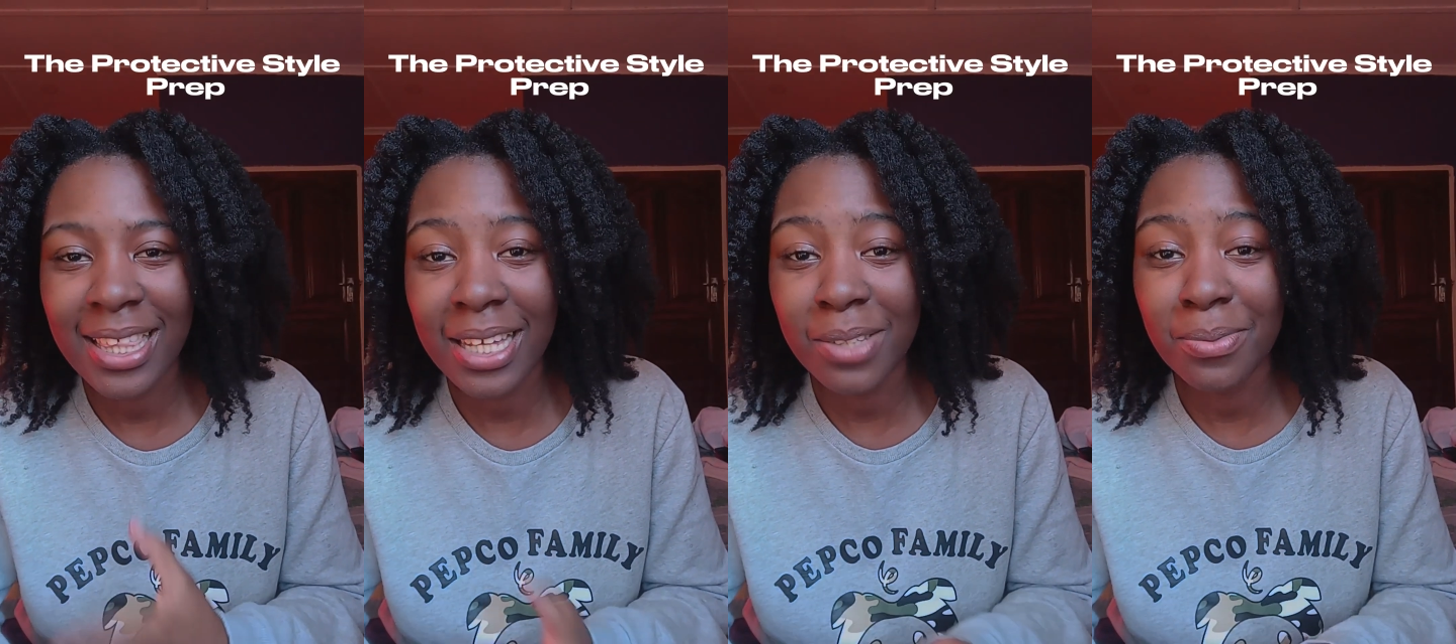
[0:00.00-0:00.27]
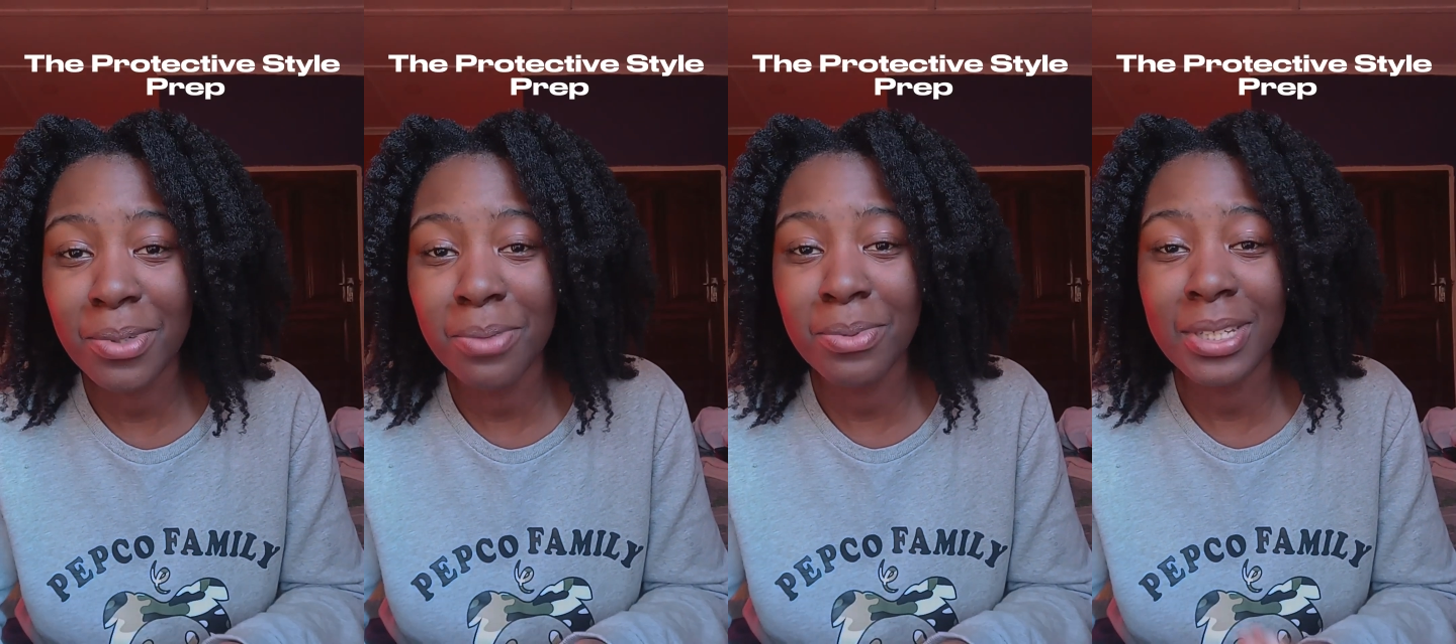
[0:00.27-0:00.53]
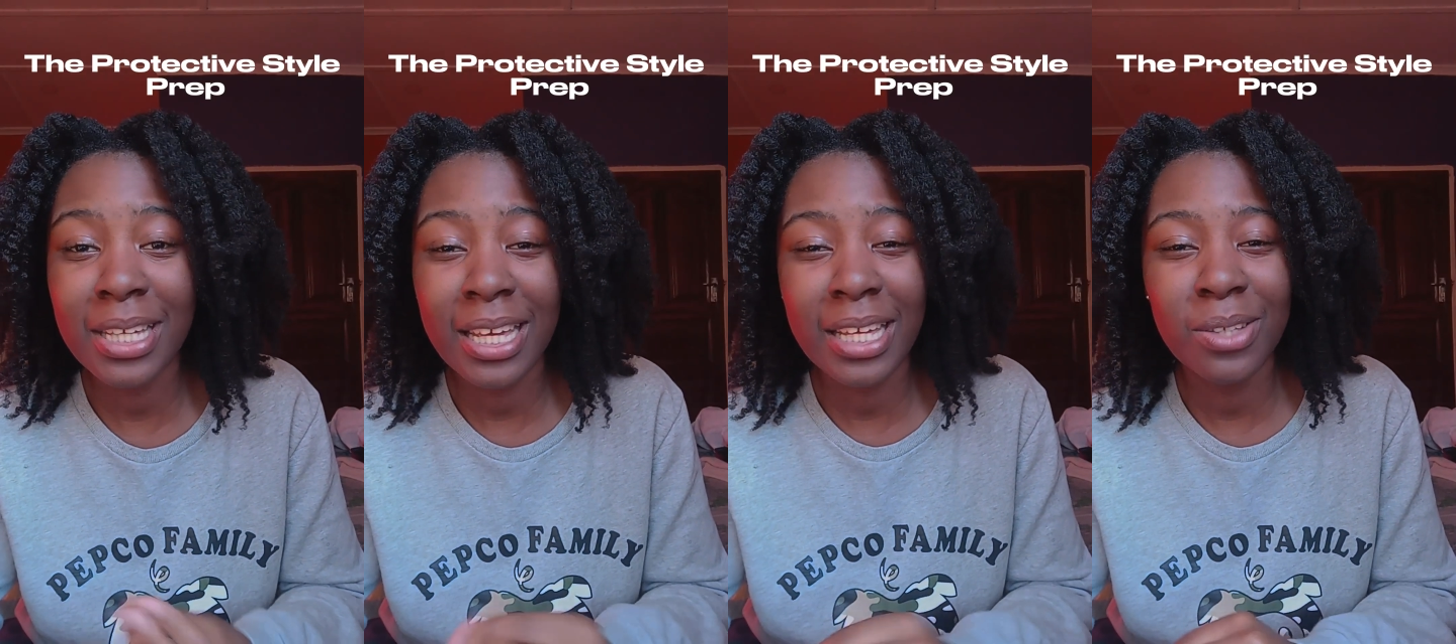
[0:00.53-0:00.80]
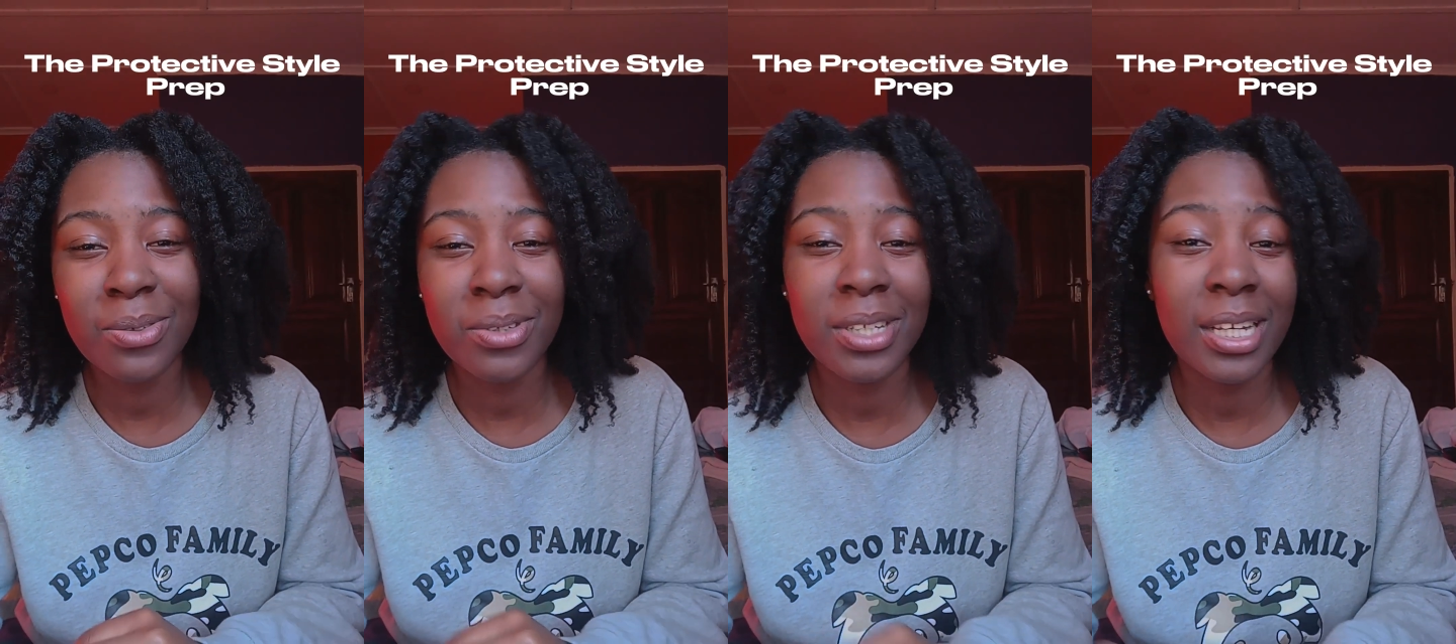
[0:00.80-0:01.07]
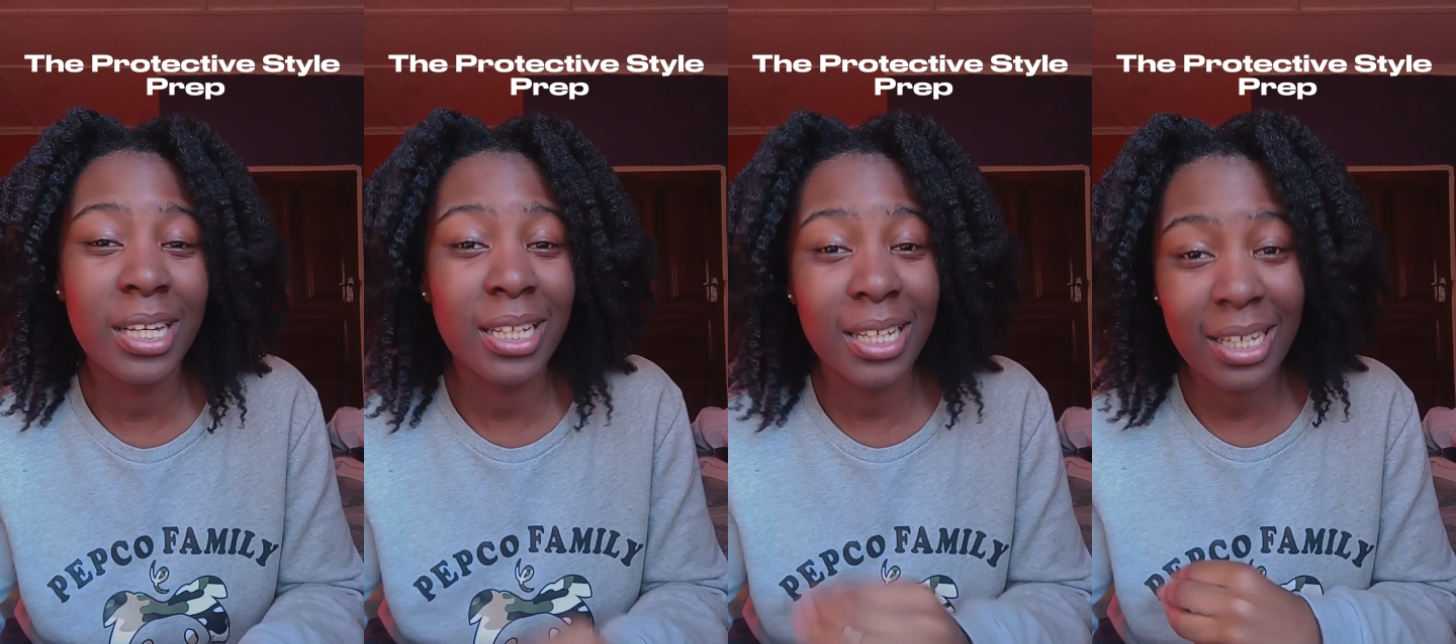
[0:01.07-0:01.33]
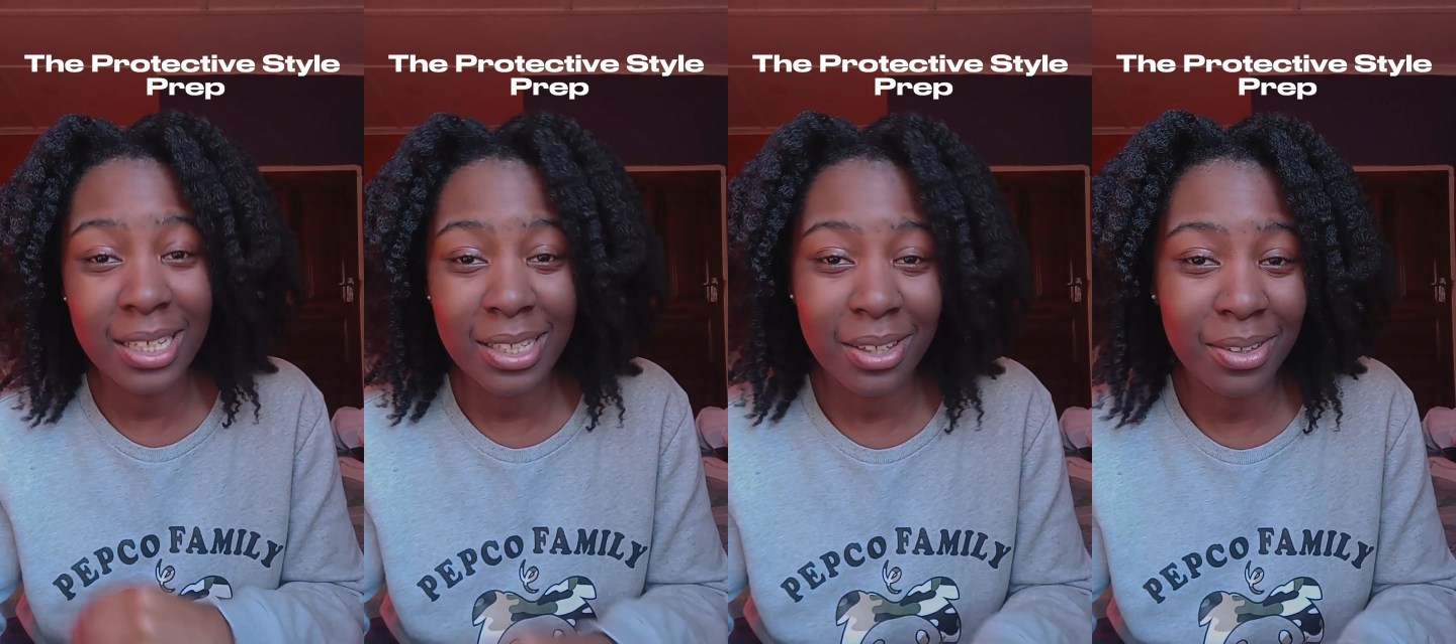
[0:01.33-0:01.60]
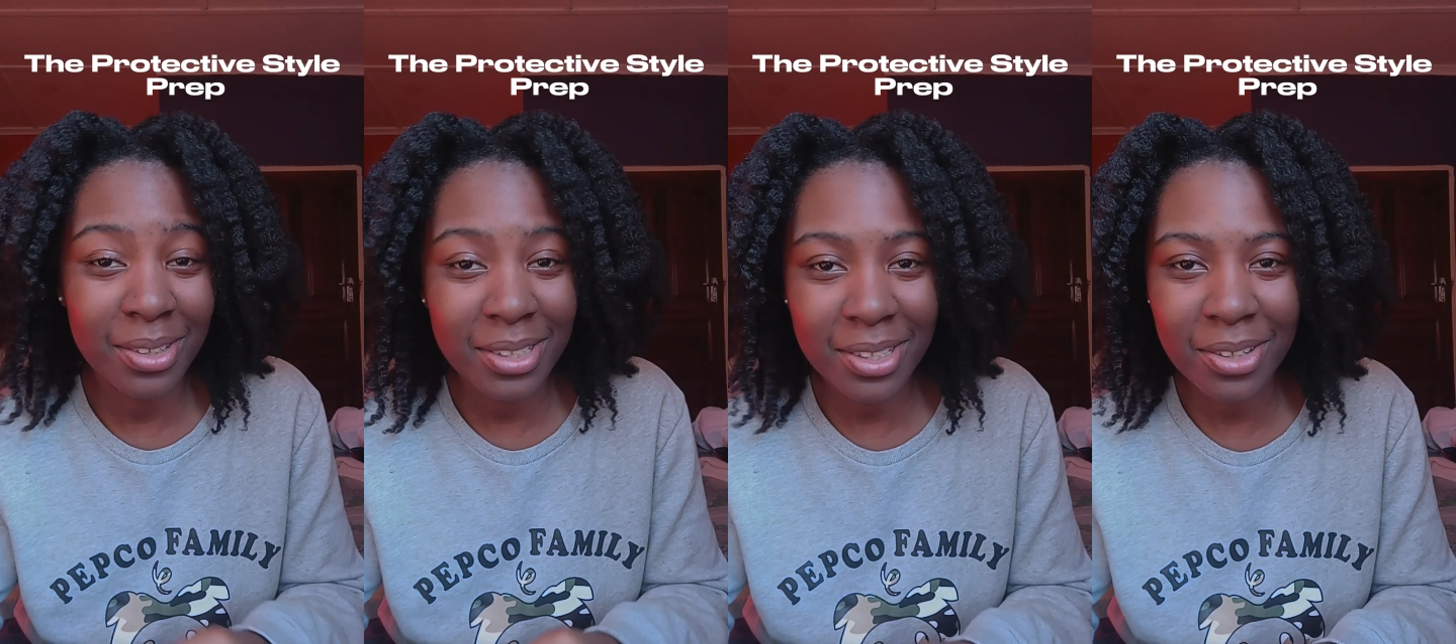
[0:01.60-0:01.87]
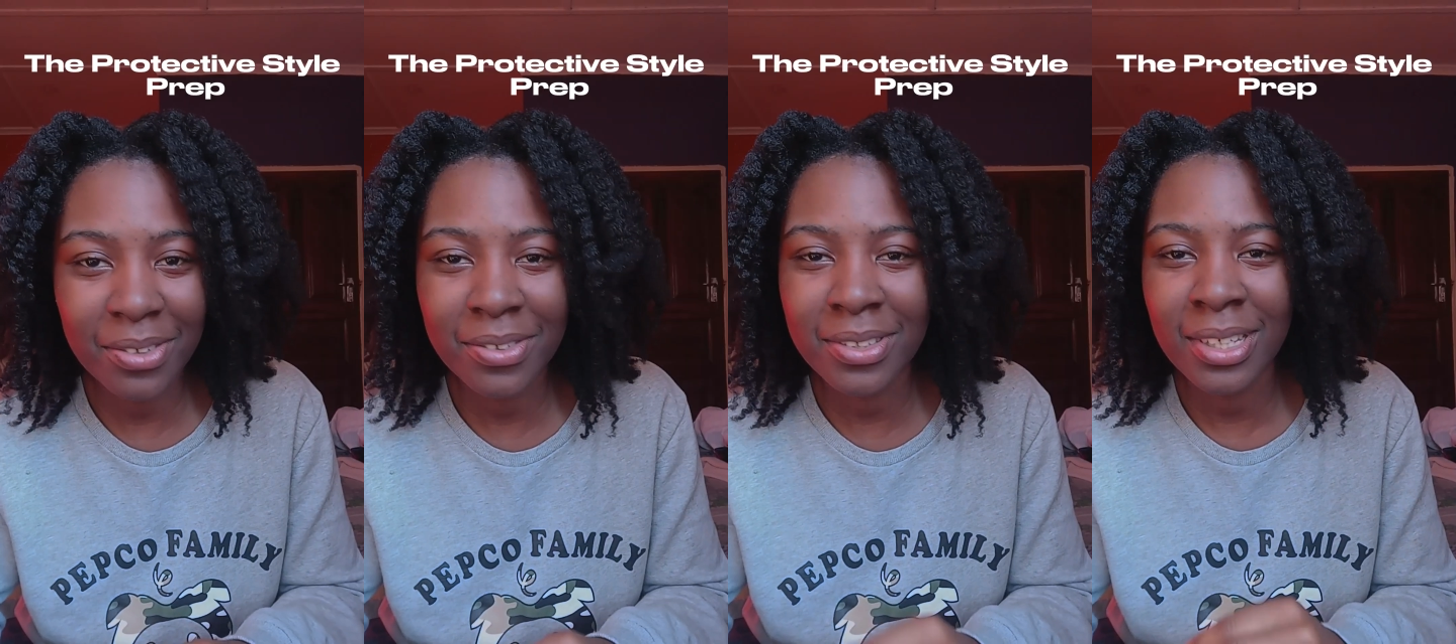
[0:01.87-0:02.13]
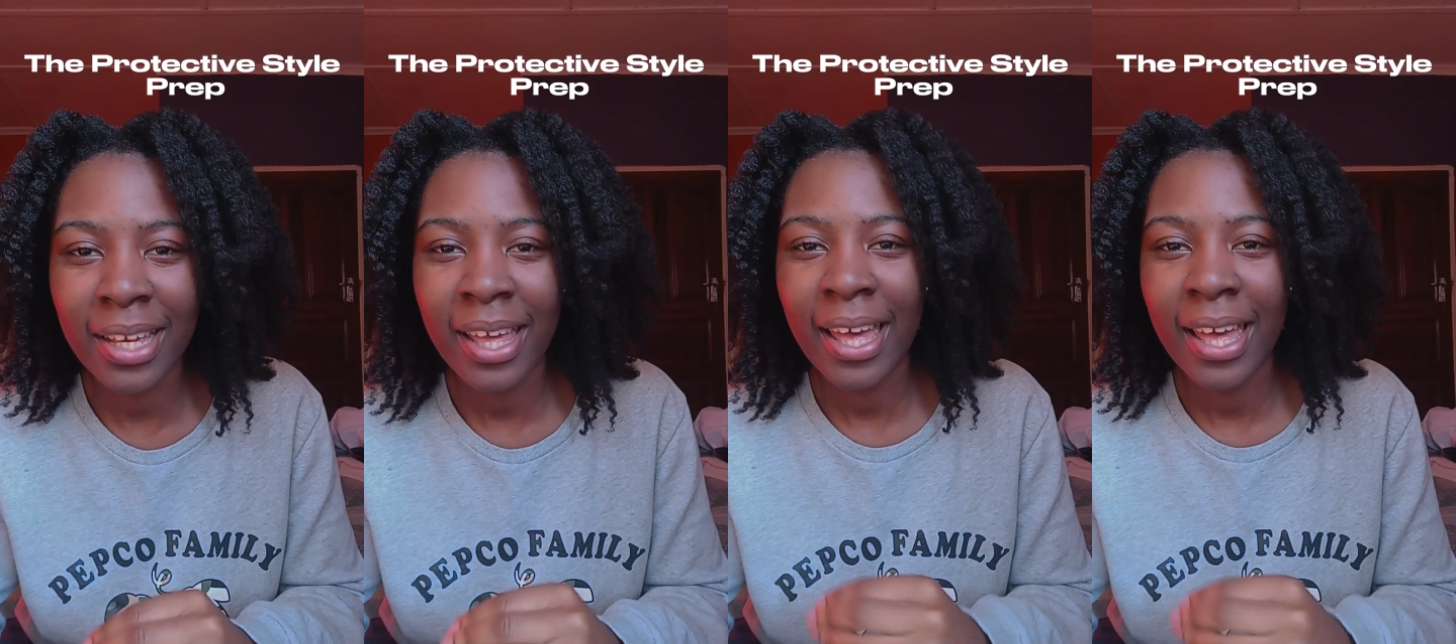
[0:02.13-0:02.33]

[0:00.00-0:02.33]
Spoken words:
that's when we tend to neglect ourselves.